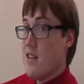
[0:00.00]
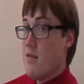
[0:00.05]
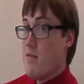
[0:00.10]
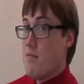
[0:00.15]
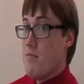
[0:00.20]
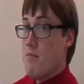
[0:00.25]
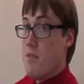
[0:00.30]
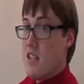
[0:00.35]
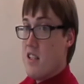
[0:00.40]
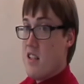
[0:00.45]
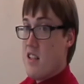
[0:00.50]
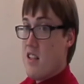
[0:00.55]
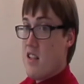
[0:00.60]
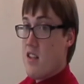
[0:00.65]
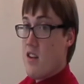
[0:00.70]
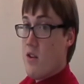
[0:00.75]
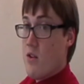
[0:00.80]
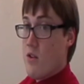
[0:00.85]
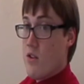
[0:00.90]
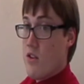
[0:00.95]
Business
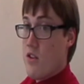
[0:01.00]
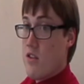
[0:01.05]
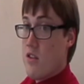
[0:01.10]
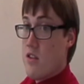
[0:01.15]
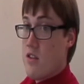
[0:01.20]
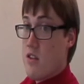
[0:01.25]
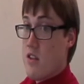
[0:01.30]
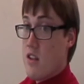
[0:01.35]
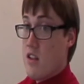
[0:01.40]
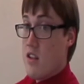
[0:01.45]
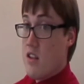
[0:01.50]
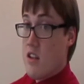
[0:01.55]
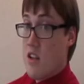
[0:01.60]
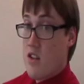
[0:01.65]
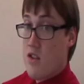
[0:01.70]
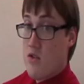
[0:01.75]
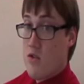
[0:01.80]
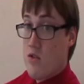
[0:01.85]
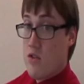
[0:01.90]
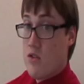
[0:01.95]
owners, the
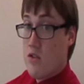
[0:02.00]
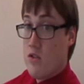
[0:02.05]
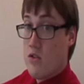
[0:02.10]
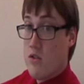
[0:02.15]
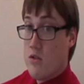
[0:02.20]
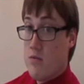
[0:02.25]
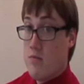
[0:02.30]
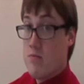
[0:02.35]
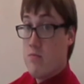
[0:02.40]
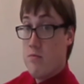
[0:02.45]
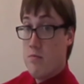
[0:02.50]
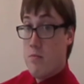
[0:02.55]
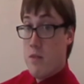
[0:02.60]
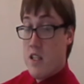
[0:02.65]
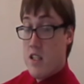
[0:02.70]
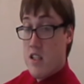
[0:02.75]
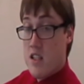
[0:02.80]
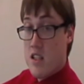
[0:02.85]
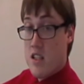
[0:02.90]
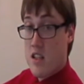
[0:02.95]
industrial
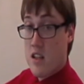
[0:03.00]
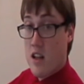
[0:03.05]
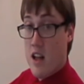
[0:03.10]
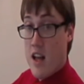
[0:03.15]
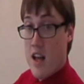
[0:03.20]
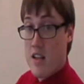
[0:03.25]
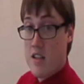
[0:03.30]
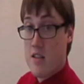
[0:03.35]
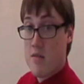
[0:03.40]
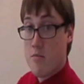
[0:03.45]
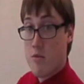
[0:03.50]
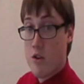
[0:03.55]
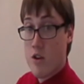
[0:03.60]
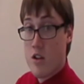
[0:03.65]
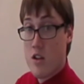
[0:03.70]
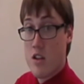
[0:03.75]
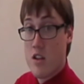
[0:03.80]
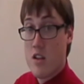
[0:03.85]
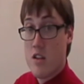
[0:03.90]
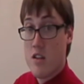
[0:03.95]
business class in
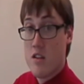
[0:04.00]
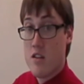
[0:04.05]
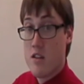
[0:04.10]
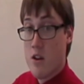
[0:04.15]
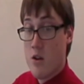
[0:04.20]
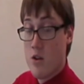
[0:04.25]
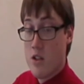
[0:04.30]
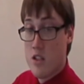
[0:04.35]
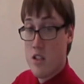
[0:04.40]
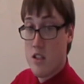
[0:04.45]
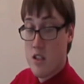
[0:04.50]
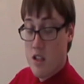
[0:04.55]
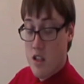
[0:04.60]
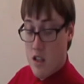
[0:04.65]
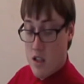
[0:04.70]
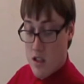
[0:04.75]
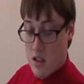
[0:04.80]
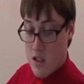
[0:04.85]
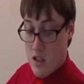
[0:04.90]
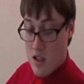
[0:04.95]
Britain, notices
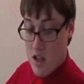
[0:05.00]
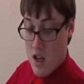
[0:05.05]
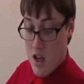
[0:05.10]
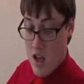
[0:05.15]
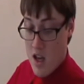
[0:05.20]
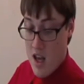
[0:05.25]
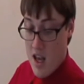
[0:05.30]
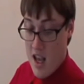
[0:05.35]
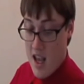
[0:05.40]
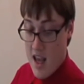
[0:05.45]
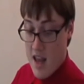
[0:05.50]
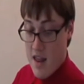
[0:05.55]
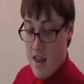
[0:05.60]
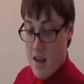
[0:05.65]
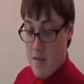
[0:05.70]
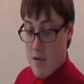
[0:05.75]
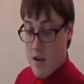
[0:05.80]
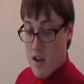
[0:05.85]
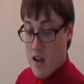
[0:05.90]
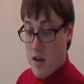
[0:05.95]
this, and
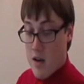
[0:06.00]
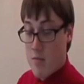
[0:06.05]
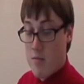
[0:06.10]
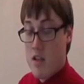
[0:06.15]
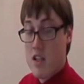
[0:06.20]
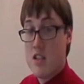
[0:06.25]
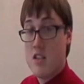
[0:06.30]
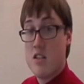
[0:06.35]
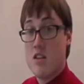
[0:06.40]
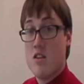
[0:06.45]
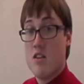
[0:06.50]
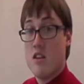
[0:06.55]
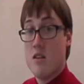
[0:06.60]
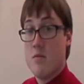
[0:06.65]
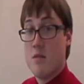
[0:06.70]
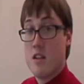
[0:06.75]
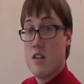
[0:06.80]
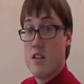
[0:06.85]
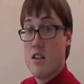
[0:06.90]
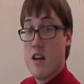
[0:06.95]
they become concerned
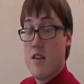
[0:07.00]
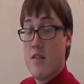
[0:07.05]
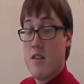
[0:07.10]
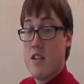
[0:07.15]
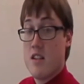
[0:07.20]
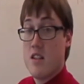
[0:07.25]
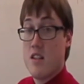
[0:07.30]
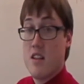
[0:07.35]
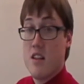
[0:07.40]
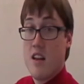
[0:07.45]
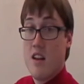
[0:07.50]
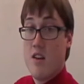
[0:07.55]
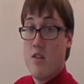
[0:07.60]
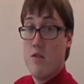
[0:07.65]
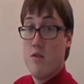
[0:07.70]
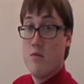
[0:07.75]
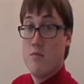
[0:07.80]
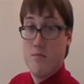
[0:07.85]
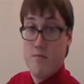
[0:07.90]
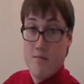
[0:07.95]
because obviously they
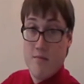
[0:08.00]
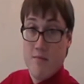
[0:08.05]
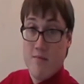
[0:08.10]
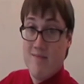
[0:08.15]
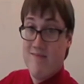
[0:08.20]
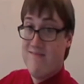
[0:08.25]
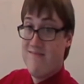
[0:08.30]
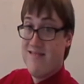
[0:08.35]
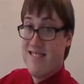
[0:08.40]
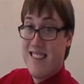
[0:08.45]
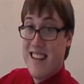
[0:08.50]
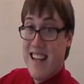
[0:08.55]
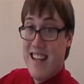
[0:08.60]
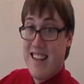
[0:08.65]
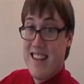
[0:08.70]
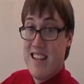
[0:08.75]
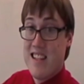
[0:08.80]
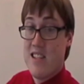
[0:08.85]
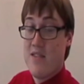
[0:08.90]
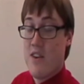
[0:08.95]
don't like
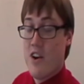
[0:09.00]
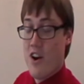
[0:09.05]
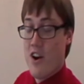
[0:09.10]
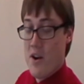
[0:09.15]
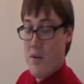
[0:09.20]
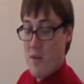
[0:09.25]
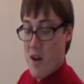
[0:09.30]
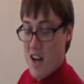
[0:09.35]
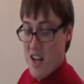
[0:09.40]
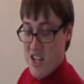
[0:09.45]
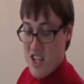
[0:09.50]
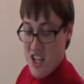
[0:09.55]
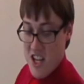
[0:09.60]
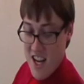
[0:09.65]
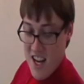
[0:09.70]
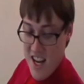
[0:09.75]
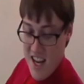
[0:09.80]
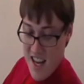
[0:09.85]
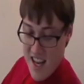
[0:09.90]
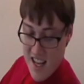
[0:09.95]
this very much.
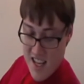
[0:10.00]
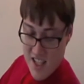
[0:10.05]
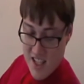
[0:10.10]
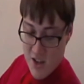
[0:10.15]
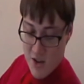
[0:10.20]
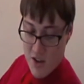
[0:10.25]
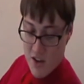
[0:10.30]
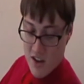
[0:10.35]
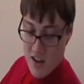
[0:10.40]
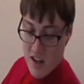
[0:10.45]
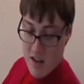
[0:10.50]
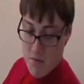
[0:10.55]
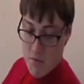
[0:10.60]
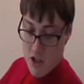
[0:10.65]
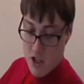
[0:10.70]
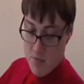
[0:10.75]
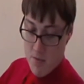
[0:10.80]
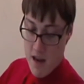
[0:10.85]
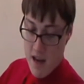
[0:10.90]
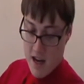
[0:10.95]
So they're going to
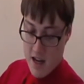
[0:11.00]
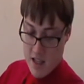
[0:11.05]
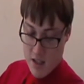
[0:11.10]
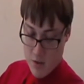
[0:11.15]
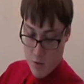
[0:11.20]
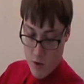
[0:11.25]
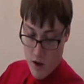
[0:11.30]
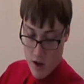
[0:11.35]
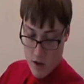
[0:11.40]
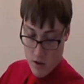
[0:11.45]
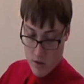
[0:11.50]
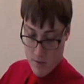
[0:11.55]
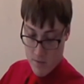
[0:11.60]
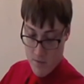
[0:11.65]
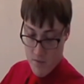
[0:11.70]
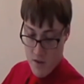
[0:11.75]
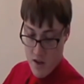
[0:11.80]
push back as well.